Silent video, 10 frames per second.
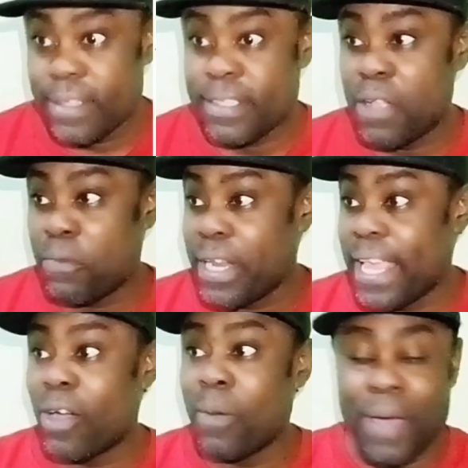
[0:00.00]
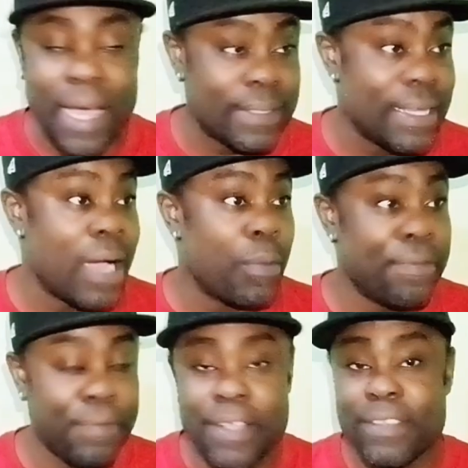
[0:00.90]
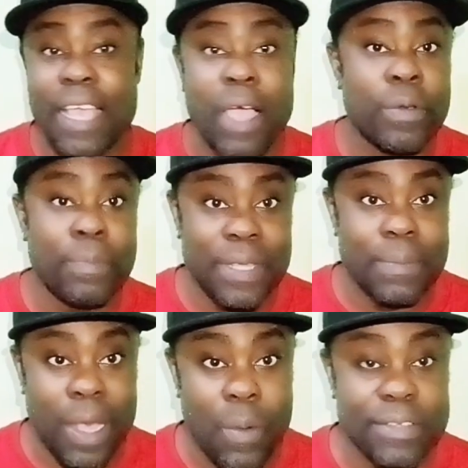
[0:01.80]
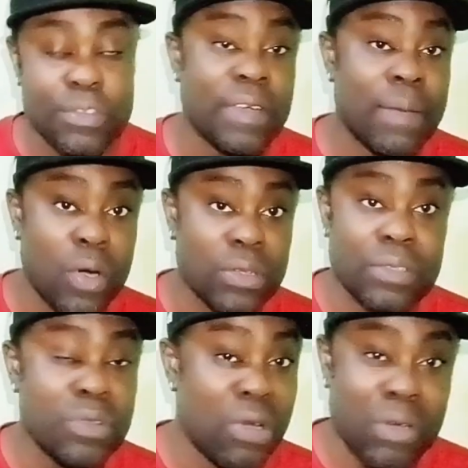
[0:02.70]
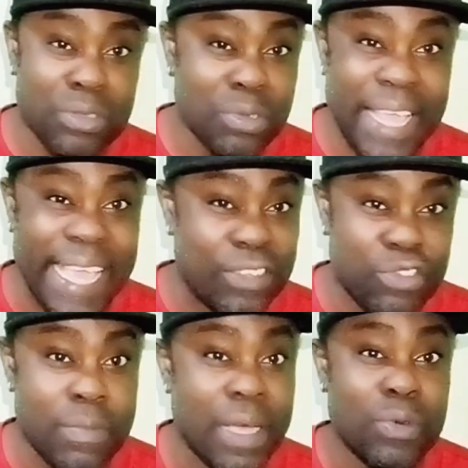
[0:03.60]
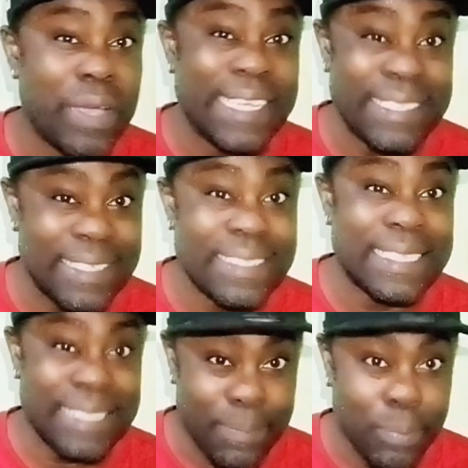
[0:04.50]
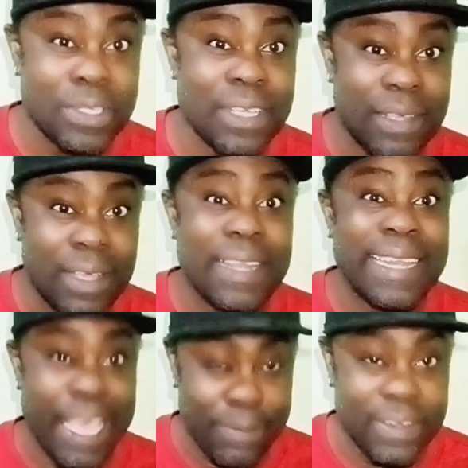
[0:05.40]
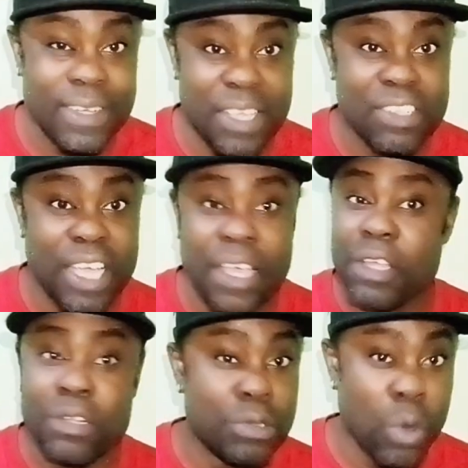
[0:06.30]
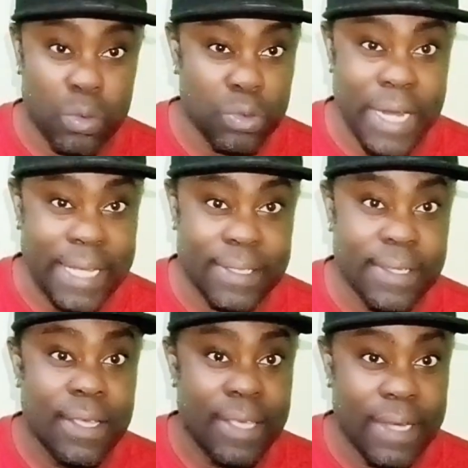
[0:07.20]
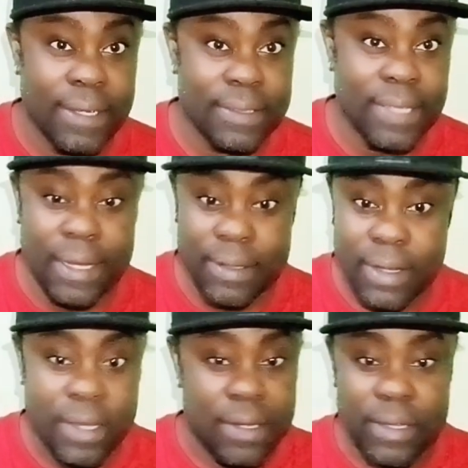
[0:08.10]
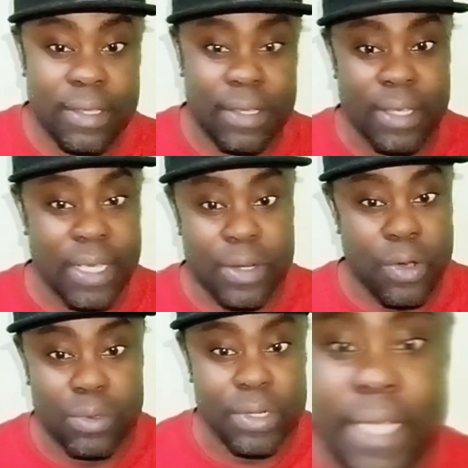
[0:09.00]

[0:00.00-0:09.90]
yourself when you go party or with friends or with people or whatever, but don't go to the extreme and do anything that can put your life in danger. Don't do that. You understand? Yeah, don't do